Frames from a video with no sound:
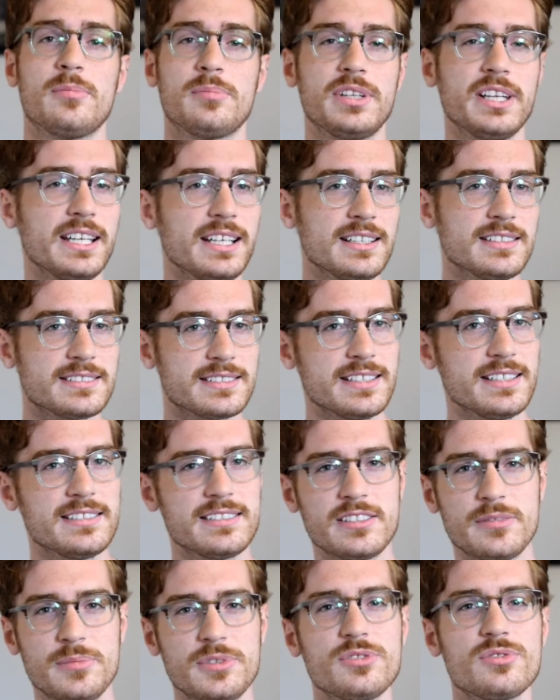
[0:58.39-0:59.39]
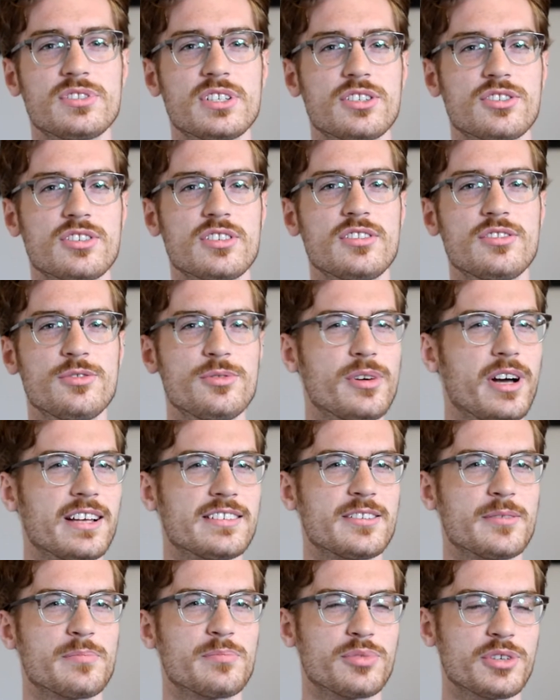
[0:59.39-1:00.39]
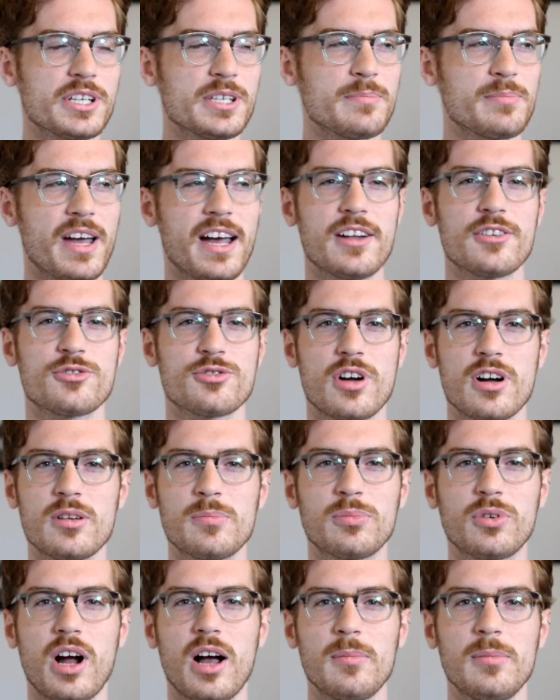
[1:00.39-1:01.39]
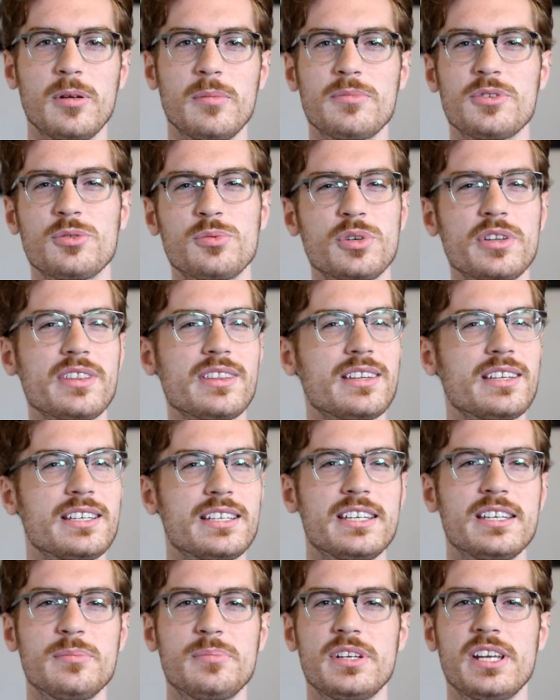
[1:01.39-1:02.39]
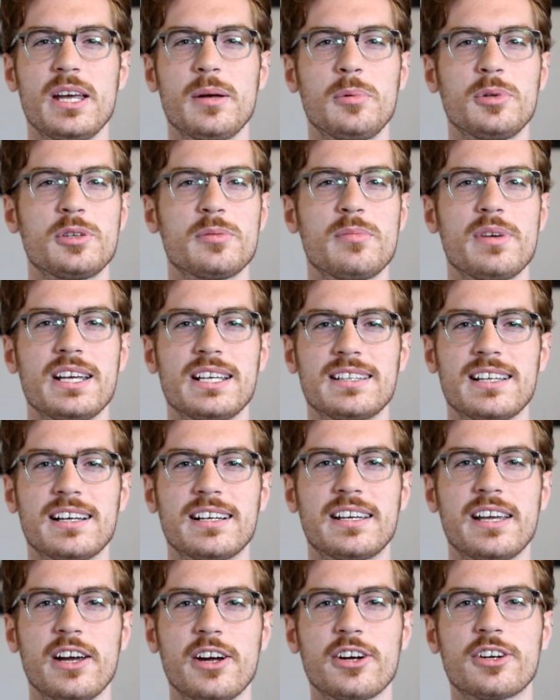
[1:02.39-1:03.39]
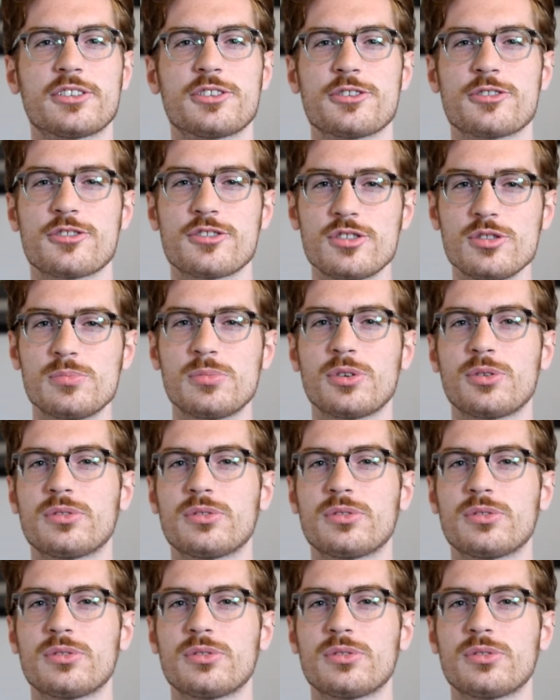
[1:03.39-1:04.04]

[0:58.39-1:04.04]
Playing a seasoned musician who has a pretty bad drug problem, you wouldn't think he'd be able to make that character super